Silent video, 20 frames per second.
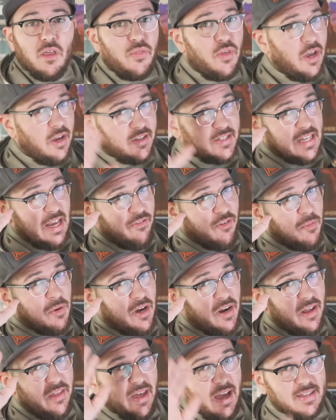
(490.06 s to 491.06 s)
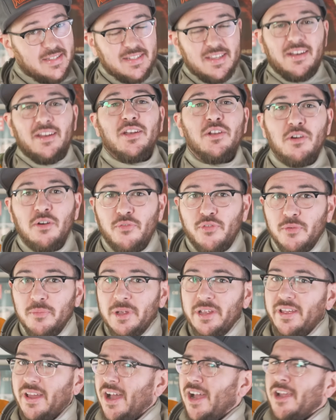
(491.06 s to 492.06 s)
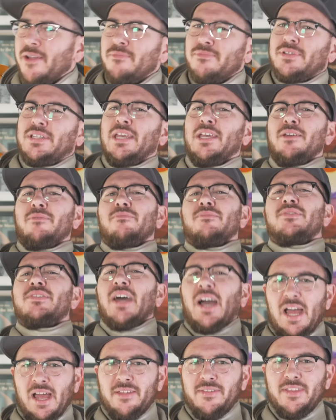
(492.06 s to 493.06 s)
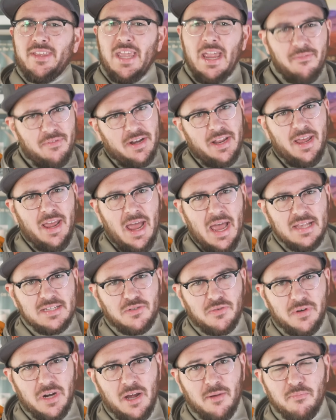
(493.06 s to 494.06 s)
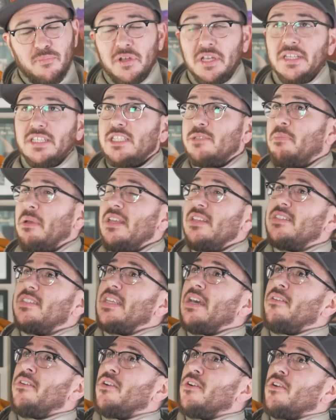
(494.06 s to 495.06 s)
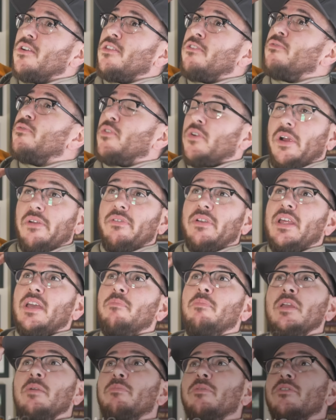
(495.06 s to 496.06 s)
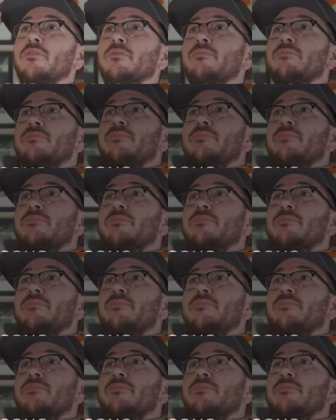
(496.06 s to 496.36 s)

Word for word: Thanks everybody, that's gonna do it for me. I'm Tim Dodd, the Everyday Astronaut, bringing space down to Earth for everyday people.